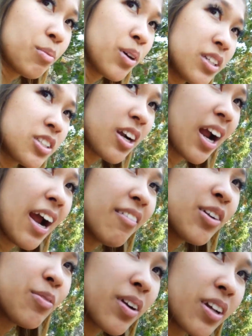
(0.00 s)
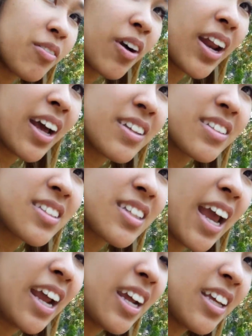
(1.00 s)
I'm pretty sure everybody went at
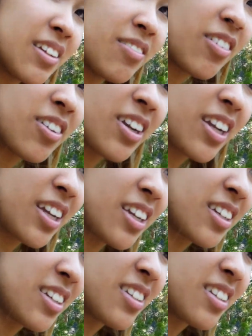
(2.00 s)
eight in the morning.